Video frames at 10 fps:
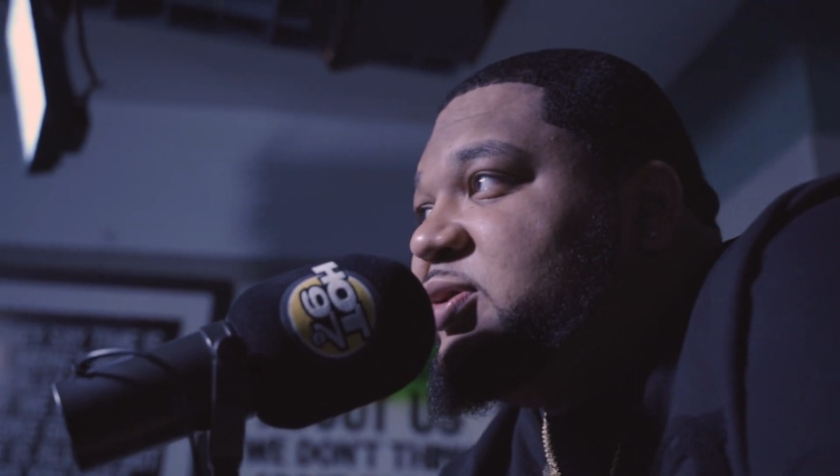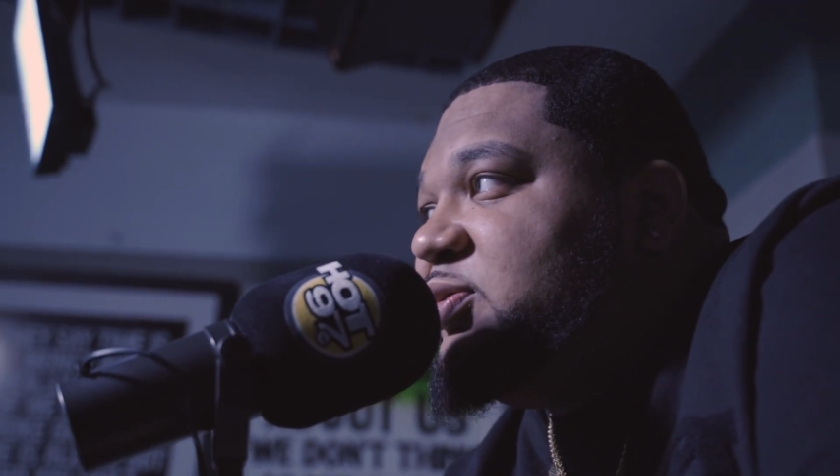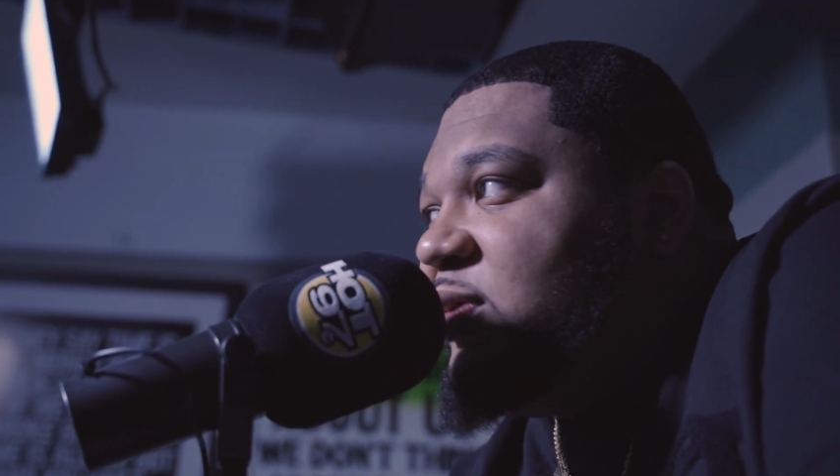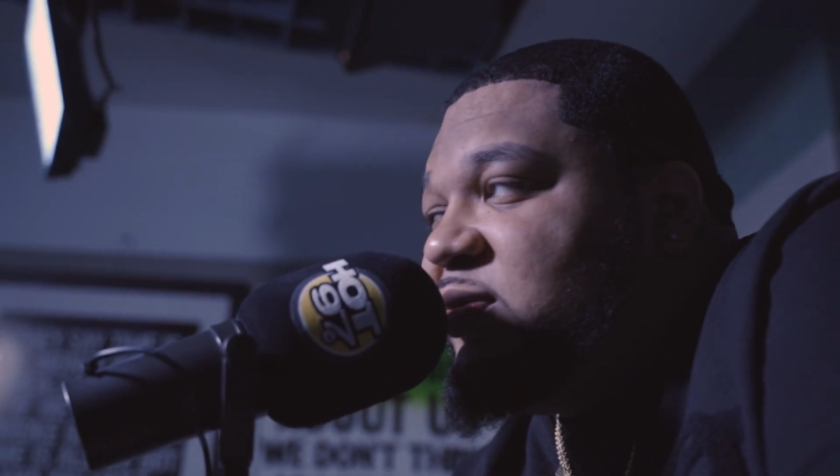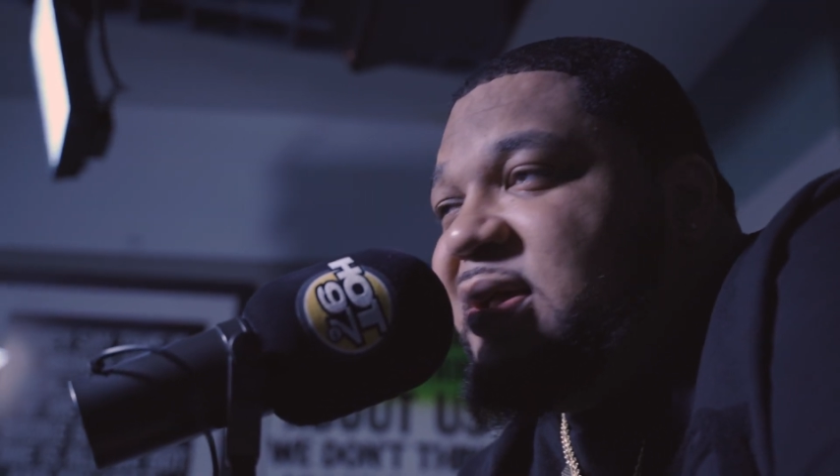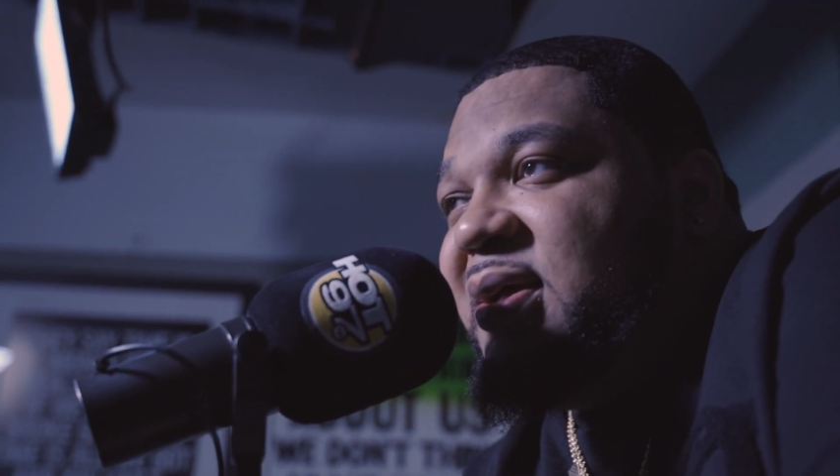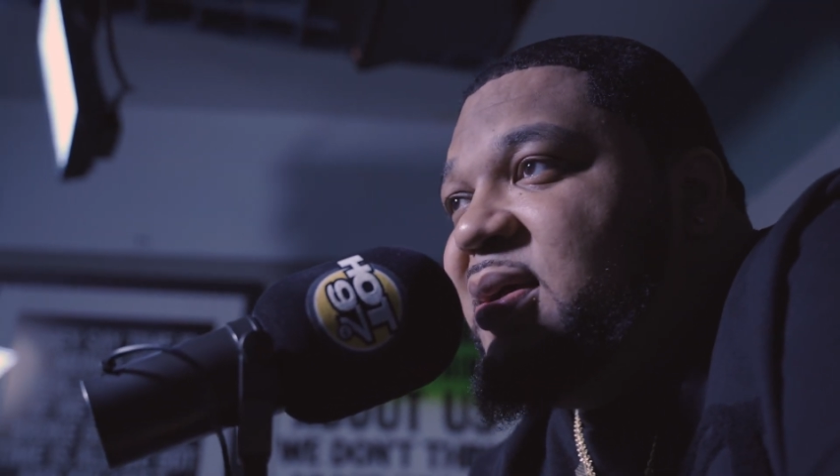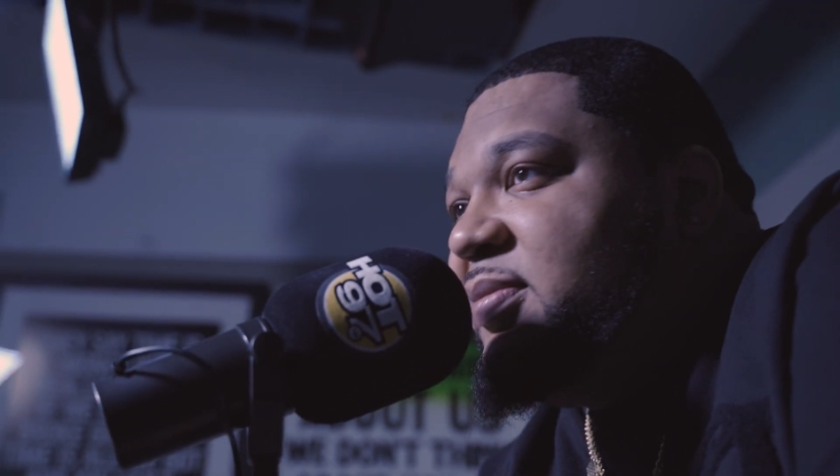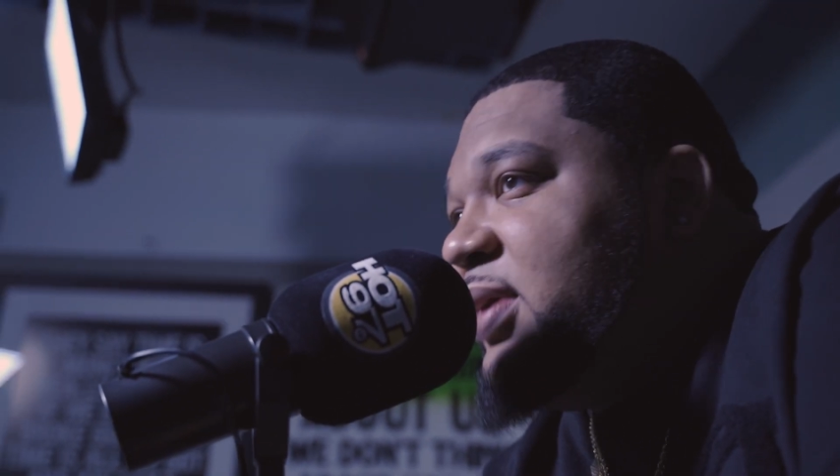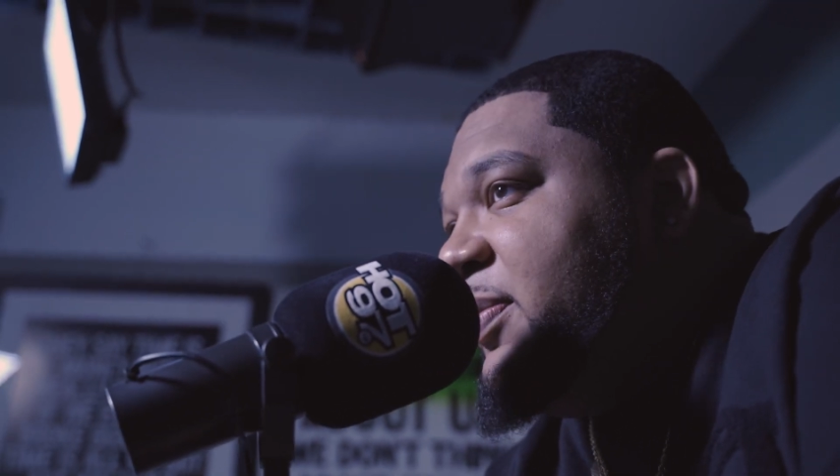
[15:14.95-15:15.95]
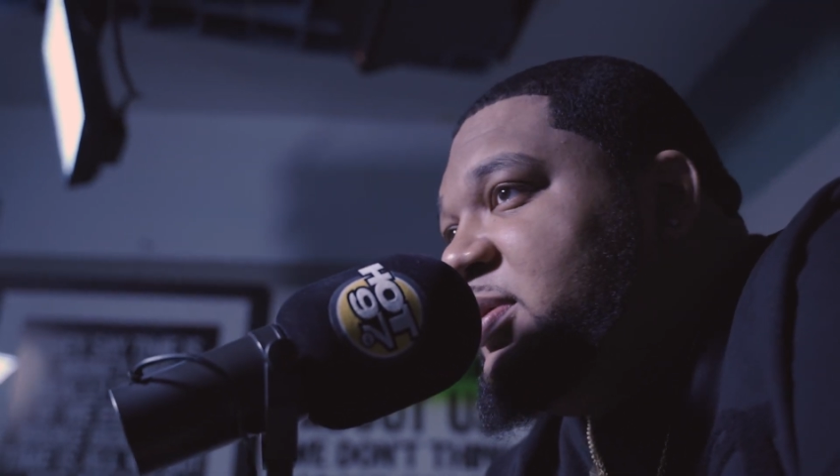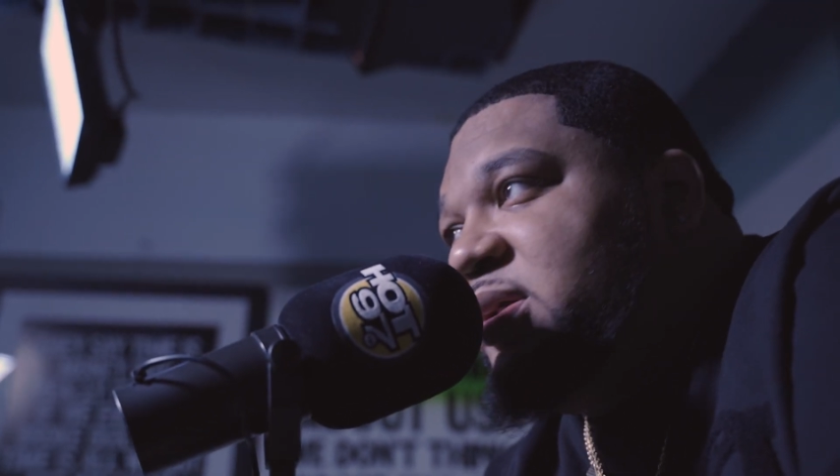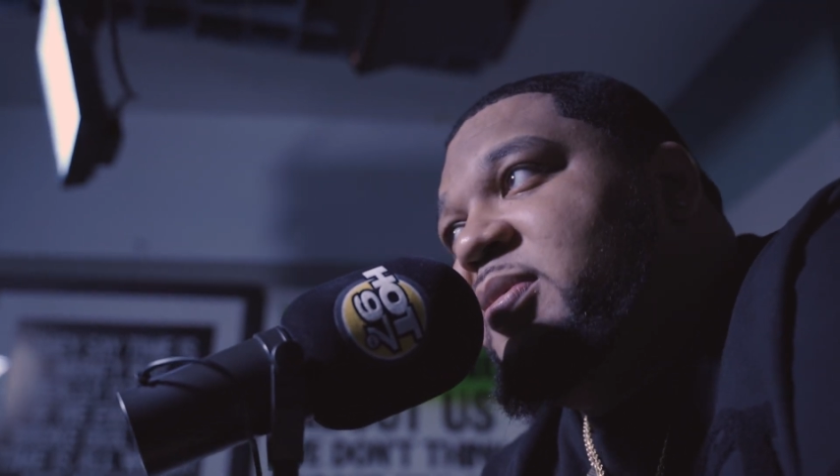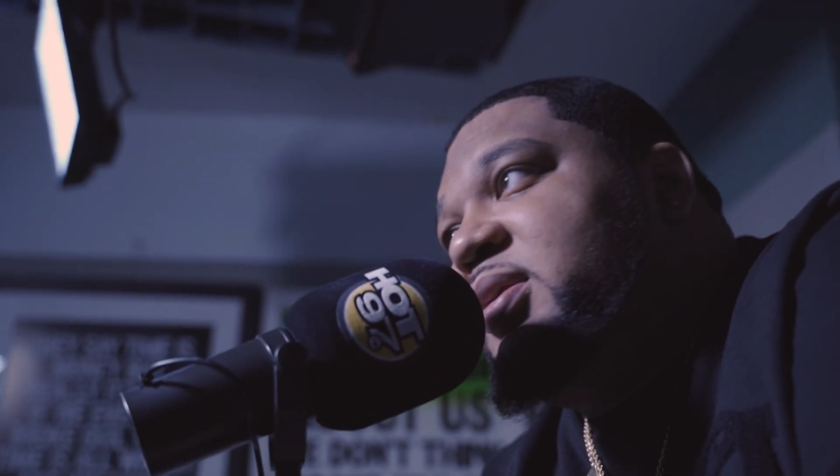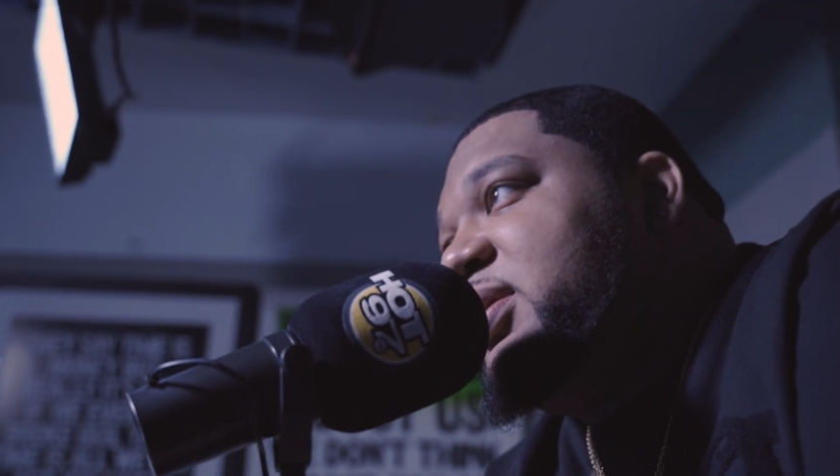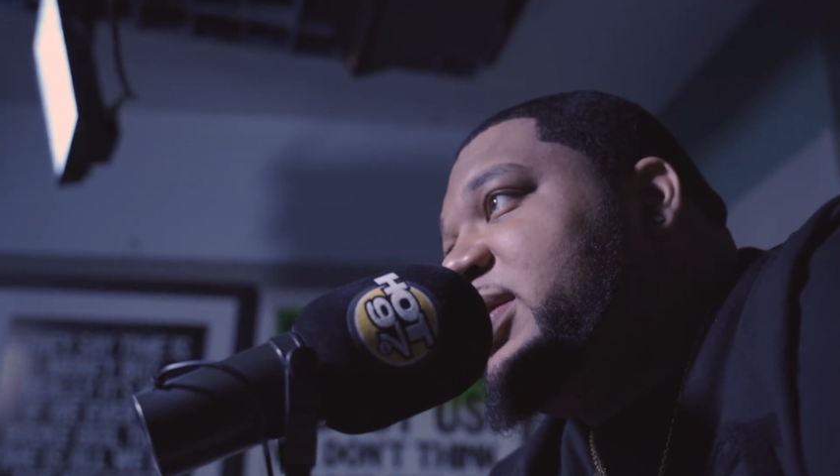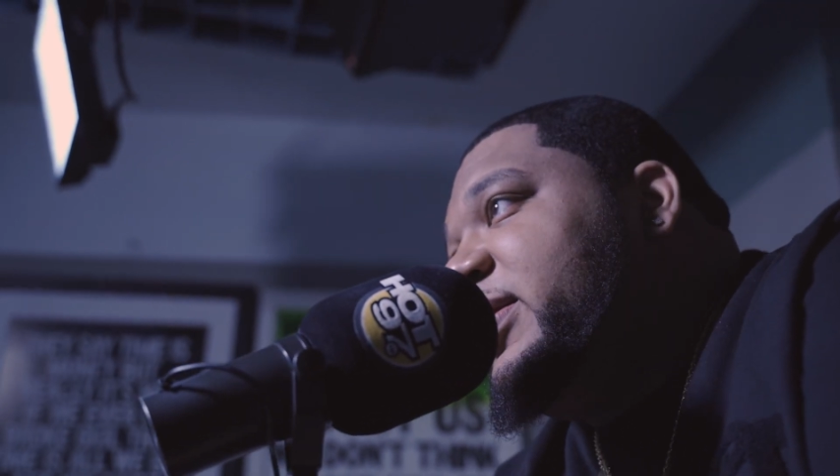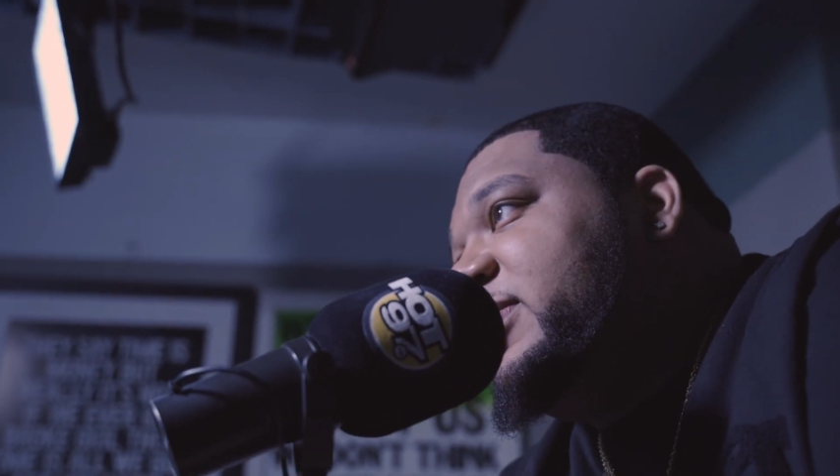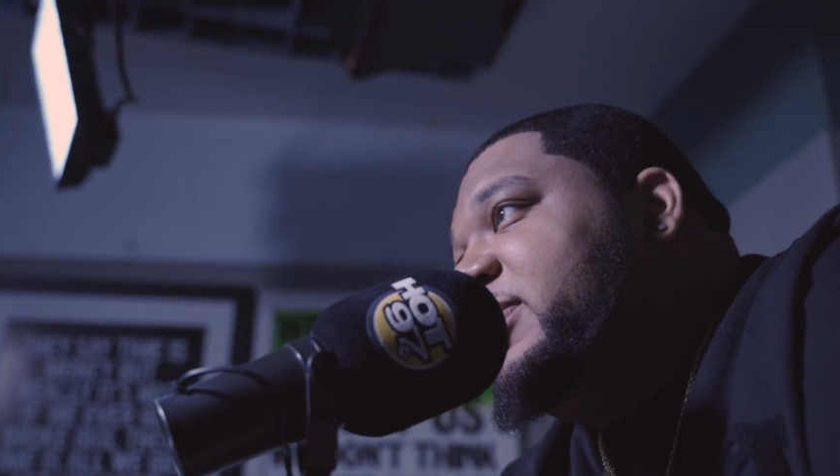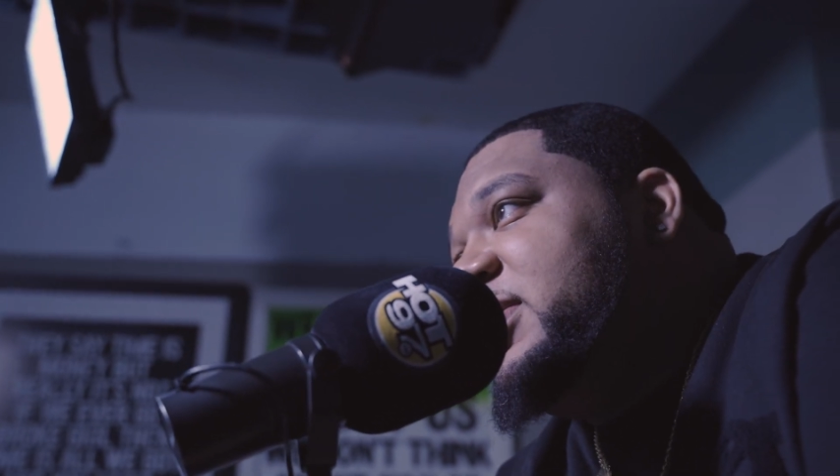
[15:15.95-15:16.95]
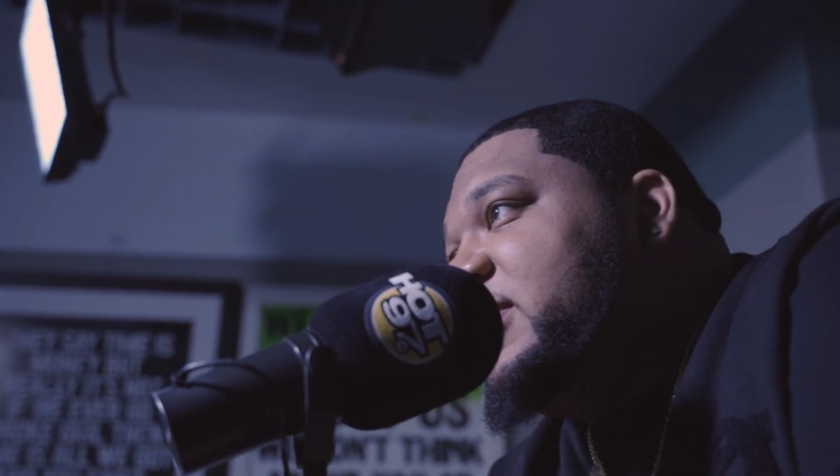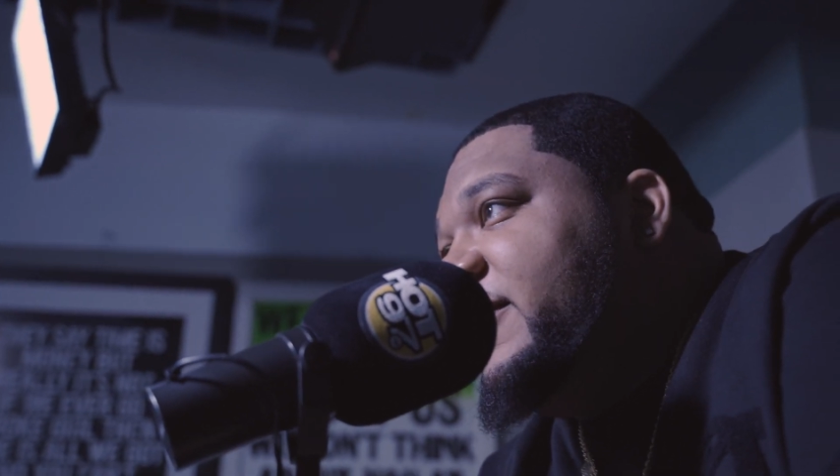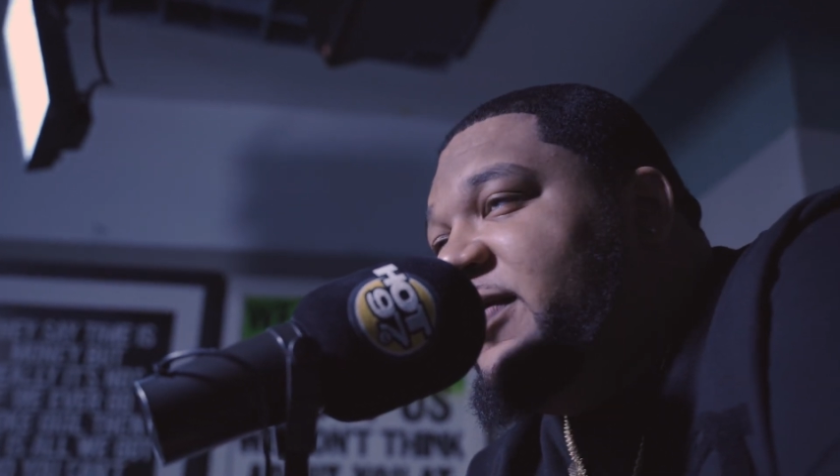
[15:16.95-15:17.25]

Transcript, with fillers: Studio time, y'all put your money together. Right.